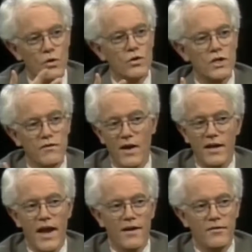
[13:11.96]
Usually you find
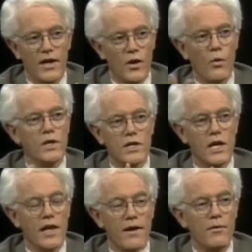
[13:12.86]
out after the fact. No one
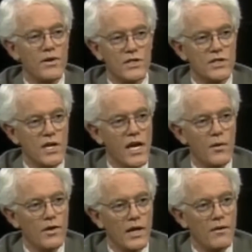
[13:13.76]
declares. Everybody's been saying
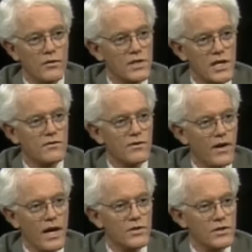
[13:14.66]
we're going to have a recession for
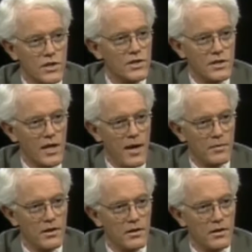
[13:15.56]
5 years. It just hasn't happened.